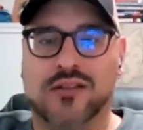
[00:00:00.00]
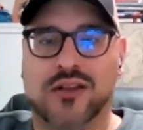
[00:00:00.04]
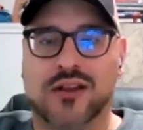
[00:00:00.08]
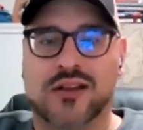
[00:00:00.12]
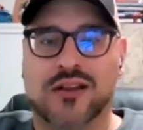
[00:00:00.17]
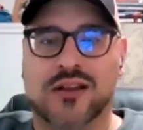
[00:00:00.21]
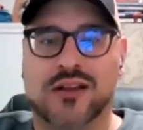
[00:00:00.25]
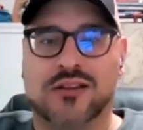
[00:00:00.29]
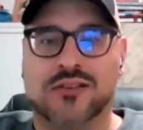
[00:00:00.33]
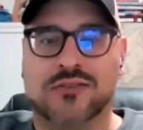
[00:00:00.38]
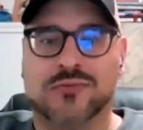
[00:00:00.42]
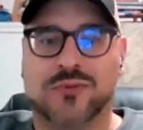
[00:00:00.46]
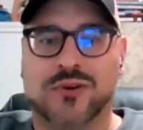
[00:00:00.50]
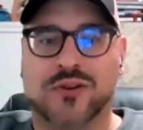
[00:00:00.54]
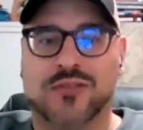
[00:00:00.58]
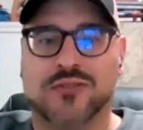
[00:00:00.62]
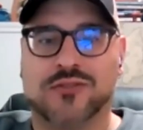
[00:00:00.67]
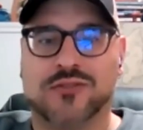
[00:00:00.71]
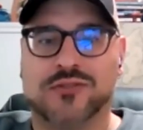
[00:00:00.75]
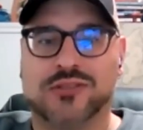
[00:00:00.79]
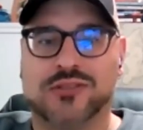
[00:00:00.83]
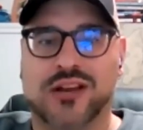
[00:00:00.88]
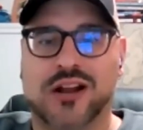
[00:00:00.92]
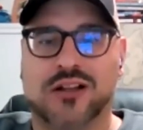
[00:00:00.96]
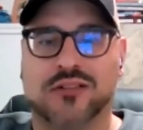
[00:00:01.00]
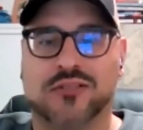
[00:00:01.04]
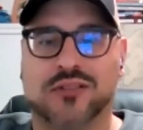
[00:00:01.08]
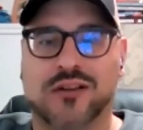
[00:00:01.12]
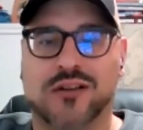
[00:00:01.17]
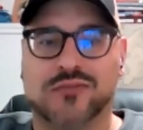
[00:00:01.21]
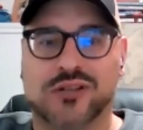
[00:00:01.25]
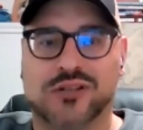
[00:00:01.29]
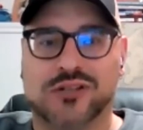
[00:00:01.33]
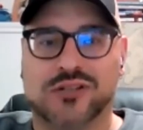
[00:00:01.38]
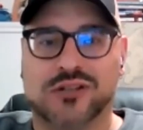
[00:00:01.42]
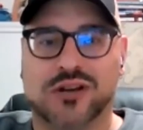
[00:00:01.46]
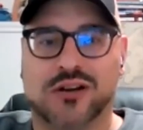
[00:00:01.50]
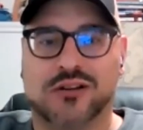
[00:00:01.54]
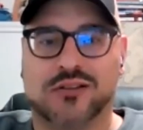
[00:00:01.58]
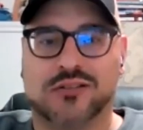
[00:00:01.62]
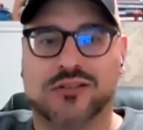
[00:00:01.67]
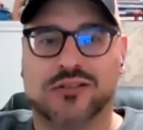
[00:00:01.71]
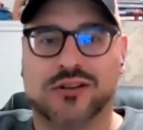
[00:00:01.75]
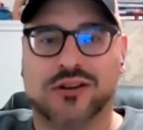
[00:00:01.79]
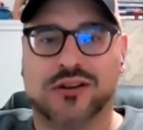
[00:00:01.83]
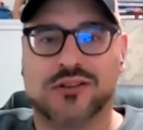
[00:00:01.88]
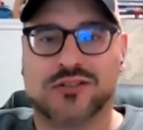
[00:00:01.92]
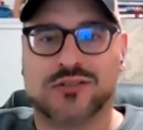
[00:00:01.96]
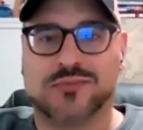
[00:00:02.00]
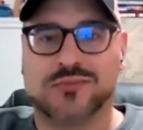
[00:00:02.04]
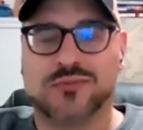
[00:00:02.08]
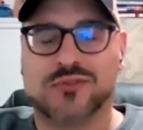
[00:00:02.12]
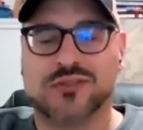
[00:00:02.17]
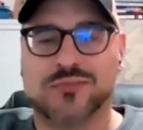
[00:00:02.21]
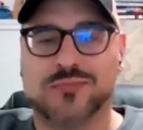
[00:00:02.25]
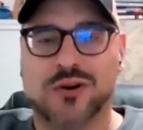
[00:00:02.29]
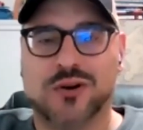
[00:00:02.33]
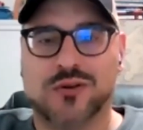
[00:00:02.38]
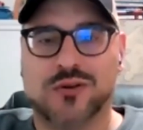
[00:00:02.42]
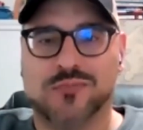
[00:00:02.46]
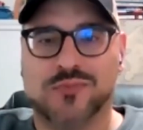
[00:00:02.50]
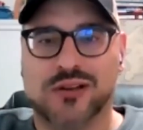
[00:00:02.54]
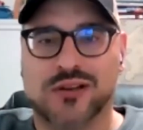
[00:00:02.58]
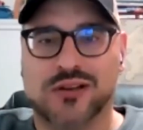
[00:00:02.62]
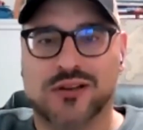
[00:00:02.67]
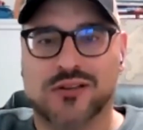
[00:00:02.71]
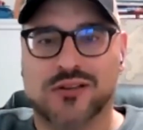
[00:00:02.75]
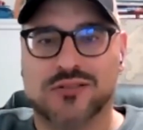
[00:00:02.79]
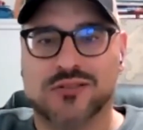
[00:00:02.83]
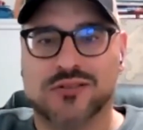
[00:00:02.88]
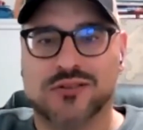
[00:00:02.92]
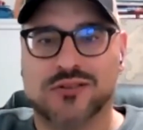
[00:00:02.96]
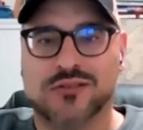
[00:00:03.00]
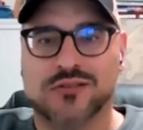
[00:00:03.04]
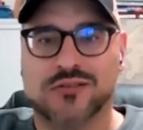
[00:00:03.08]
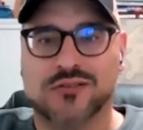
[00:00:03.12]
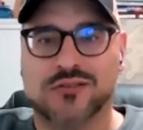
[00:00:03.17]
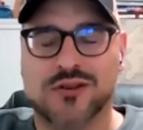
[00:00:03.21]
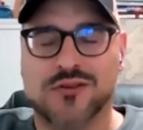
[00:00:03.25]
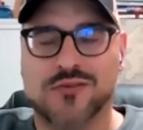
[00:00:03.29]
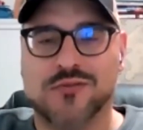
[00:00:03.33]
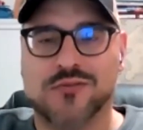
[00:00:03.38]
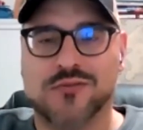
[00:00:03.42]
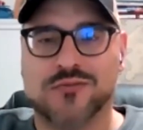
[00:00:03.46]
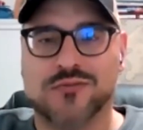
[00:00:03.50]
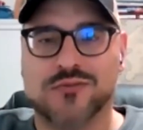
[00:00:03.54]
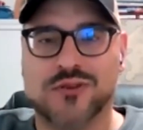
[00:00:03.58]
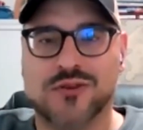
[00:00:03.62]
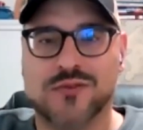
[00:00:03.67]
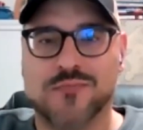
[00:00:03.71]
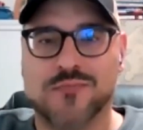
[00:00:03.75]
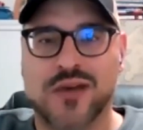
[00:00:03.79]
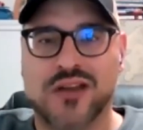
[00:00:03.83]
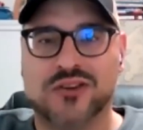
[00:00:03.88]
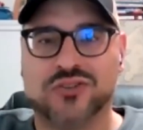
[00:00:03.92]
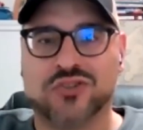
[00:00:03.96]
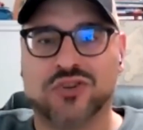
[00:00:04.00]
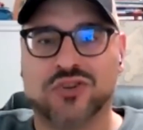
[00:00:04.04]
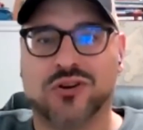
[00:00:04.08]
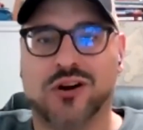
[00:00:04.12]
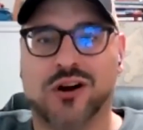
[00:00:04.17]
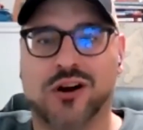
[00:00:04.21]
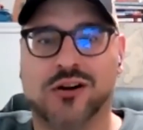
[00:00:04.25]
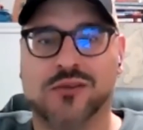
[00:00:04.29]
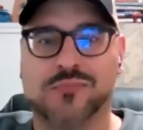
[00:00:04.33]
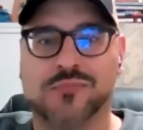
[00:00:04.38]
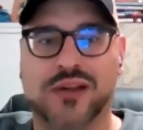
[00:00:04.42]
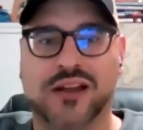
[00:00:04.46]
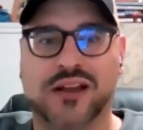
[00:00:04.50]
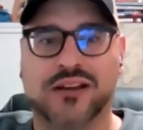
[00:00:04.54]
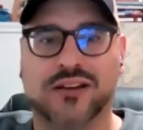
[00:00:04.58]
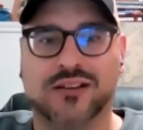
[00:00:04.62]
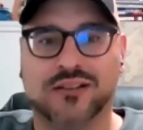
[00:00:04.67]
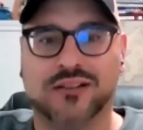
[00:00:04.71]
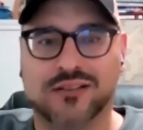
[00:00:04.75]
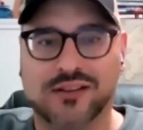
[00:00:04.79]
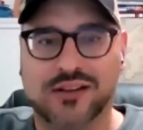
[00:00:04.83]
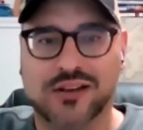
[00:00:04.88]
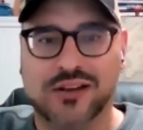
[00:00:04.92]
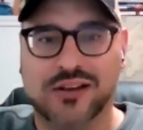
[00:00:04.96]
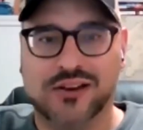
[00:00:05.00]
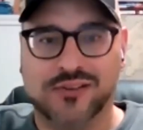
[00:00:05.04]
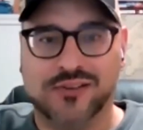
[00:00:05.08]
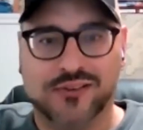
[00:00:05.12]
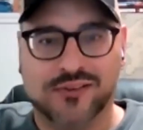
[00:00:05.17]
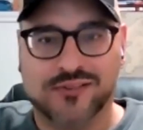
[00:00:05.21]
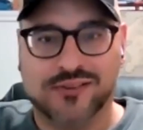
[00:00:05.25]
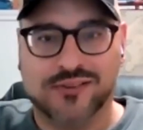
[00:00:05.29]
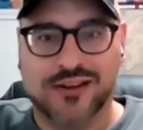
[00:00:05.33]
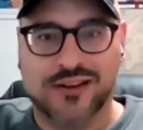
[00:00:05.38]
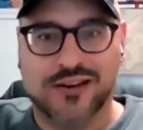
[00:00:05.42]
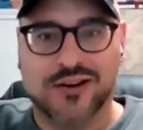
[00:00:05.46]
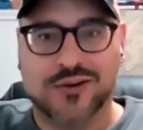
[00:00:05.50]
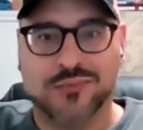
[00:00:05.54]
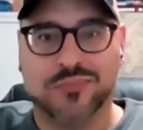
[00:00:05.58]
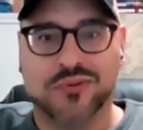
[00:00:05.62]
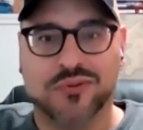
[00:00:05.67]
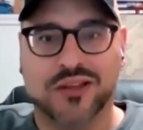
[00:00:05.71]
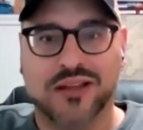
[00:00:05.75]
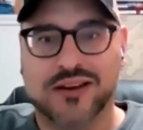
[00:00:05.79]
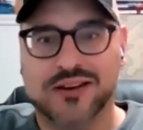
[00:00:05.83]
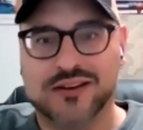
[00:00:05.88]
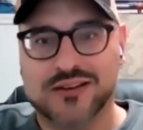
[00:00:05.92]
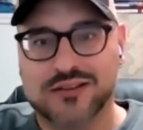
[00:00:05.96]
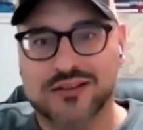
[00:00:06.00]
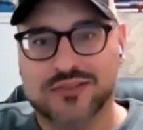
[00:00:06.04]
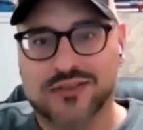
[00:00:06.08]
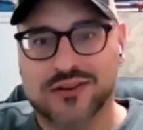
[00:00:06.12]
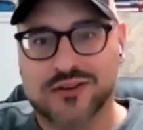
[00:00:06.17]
it's one of those that I love to talk to customers about, because you mentioned Ardbeg in a blend,